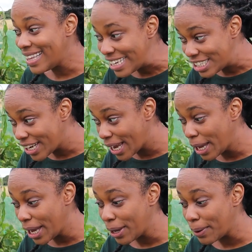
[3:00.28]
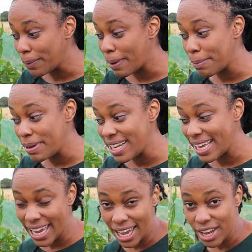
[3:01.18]
this year might be the
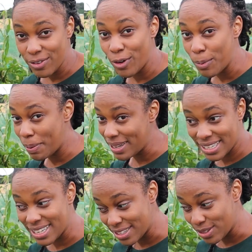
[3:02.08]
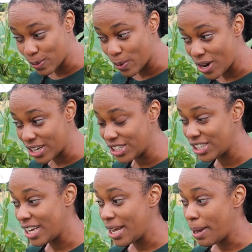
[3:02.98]
year for butternut squash,